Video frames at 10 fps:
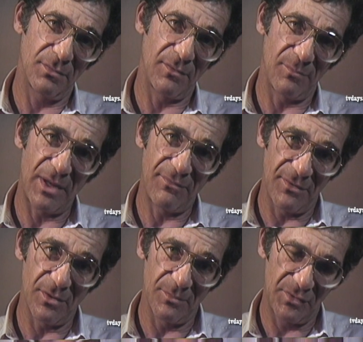of my
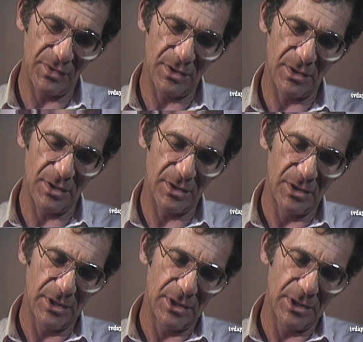films. Uh,